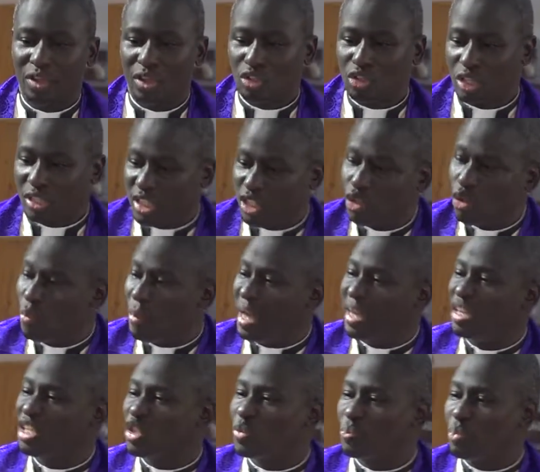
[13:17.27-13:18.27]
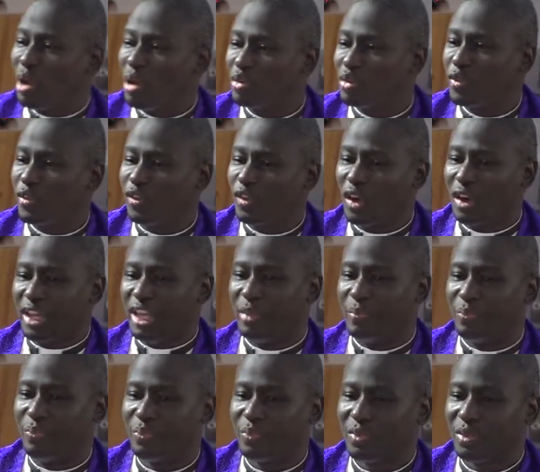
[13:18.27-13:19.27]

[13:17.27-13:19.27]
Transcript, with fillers: So this woman is brought before him.